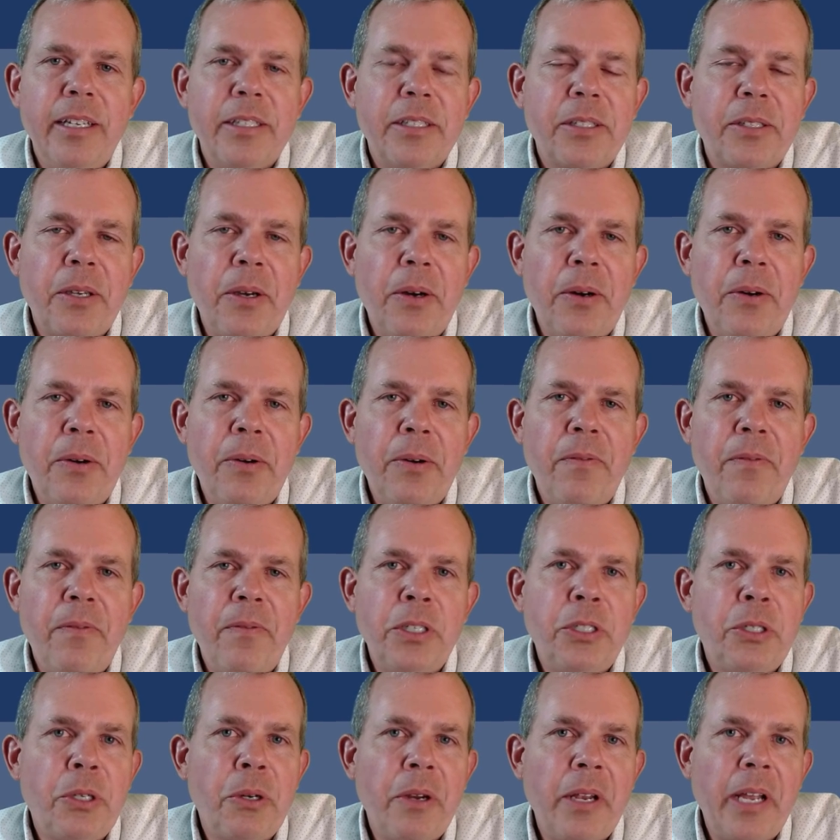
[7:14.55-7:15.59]
So
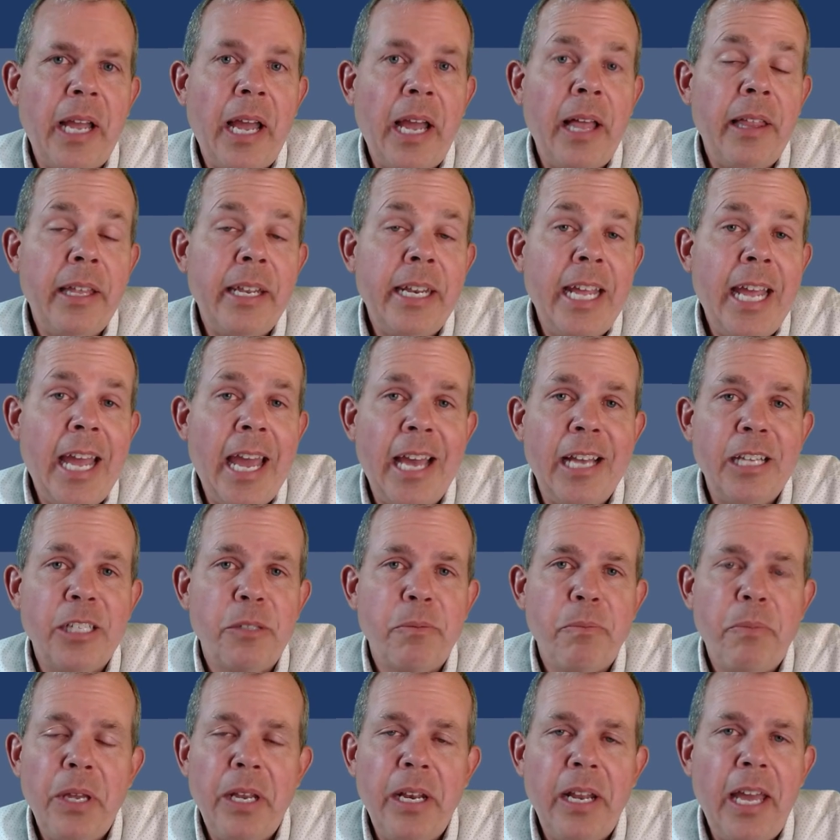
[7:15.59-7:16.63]
virtual reality
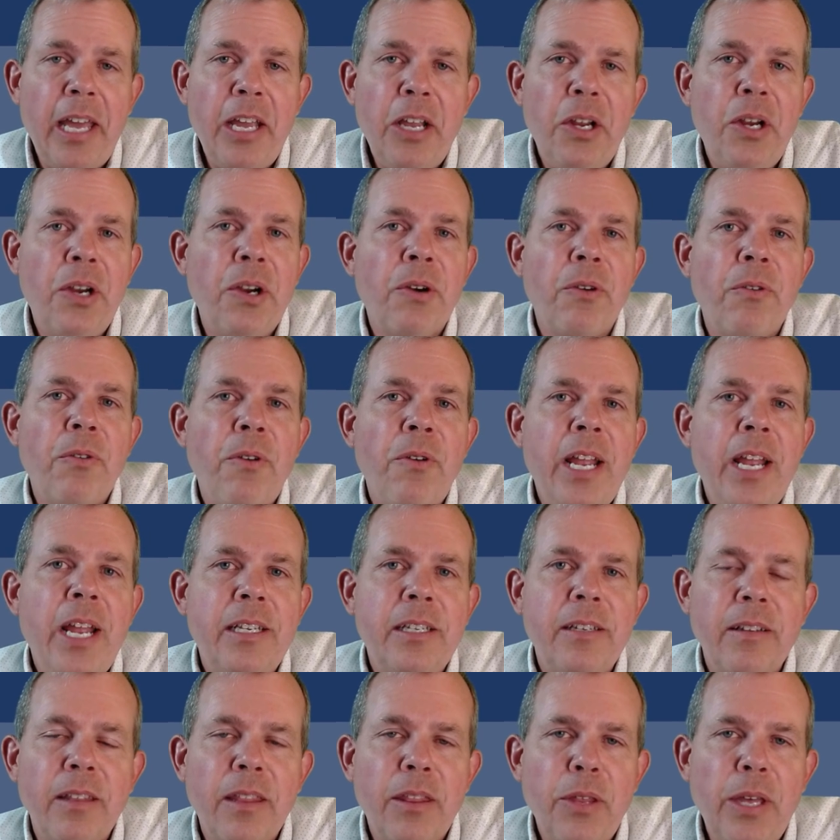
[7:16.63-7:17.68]
has been a
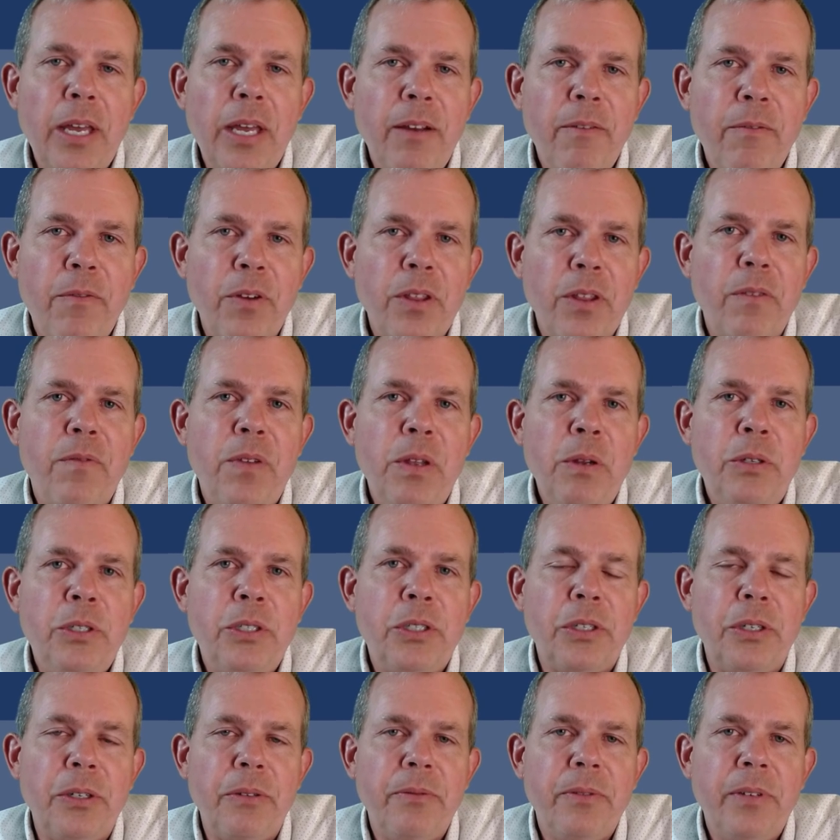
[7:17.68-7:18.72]
great thing for the
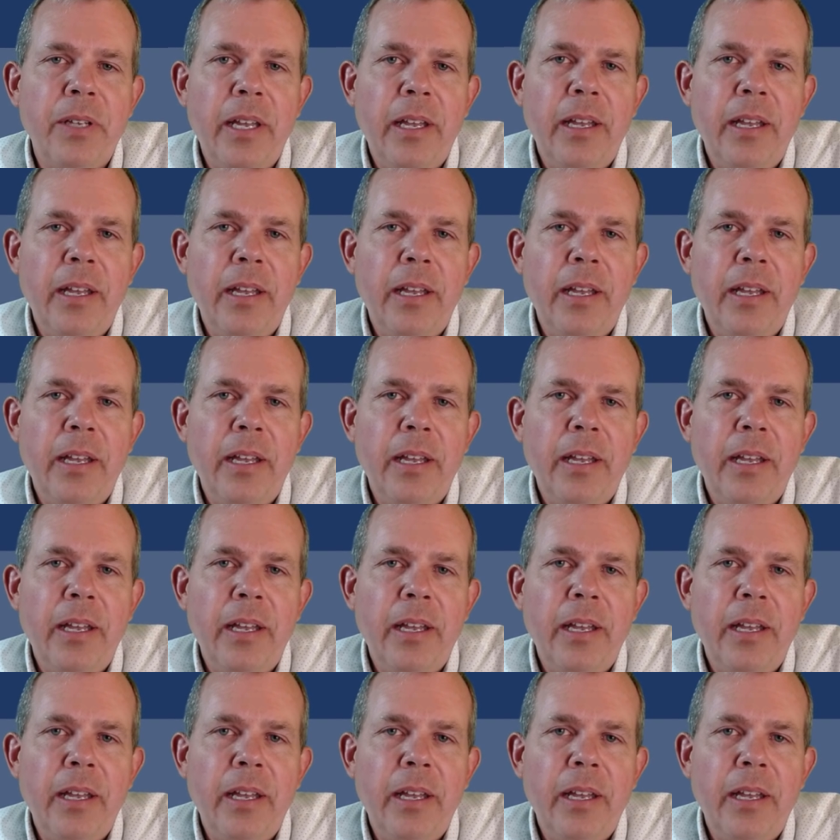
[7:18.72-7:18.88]
future.